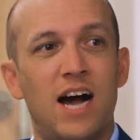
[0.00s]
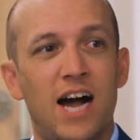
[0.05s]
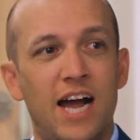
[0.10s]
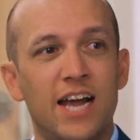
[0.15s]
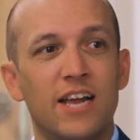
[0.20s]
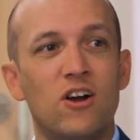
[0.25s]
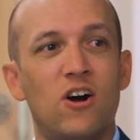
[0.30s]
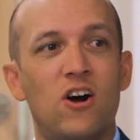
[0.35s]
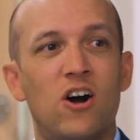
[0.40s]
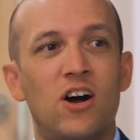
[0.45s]

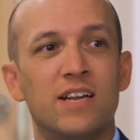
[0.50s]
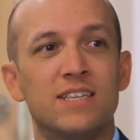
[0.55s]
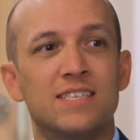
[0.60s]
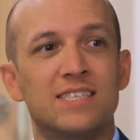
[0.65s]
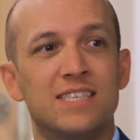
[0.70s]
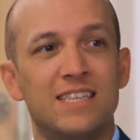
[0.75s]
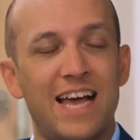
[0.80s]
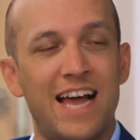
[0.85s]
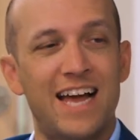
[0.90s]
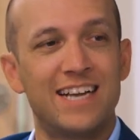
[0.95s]

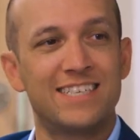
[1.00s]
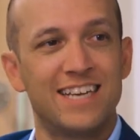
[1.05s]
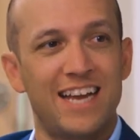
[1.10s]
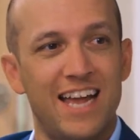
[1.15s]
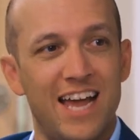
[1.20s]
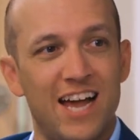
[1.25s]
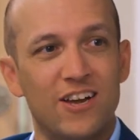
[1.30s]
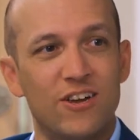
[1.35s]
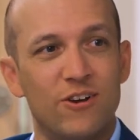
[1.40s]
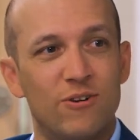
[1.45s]

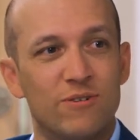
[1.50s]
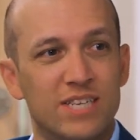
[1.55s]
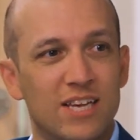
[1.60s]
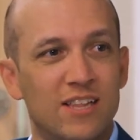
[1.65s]
Icon/Echo.